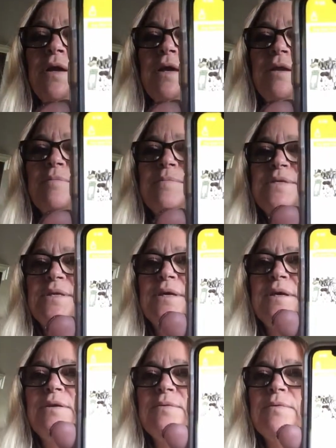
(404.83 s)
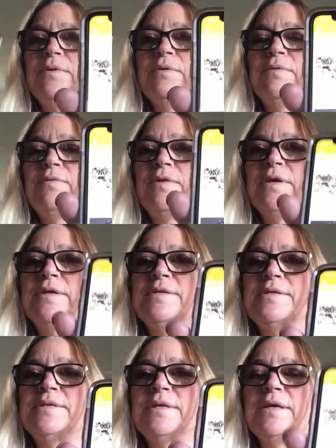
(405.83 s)
items, and I don't know if you can
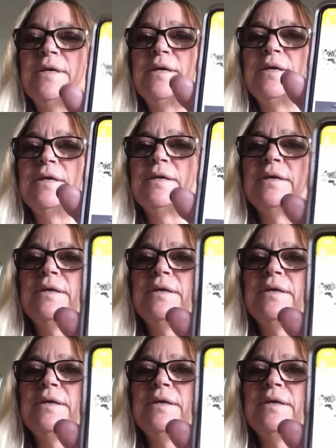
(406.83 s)
see. I